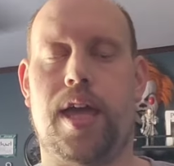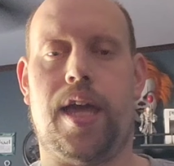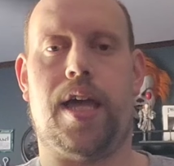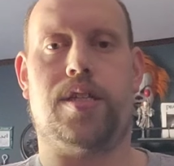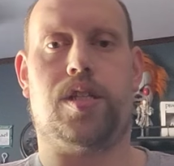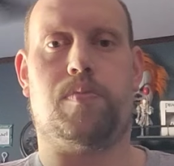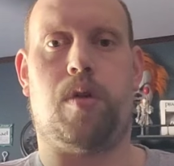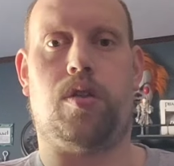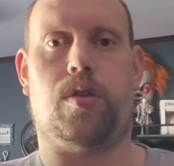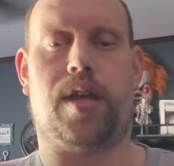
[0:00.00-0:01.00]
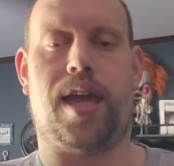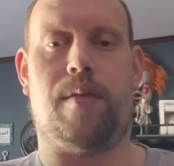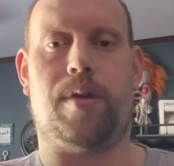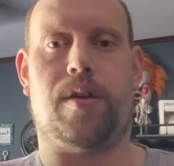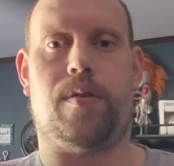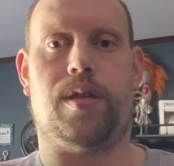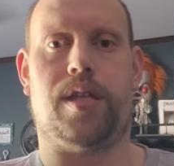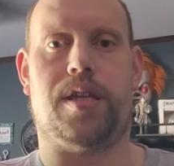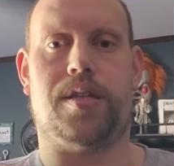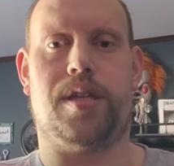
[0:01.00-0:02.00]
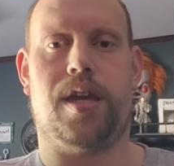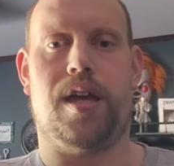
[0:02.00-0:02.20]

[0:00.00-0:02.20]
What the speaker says: He has a small little cameo in this.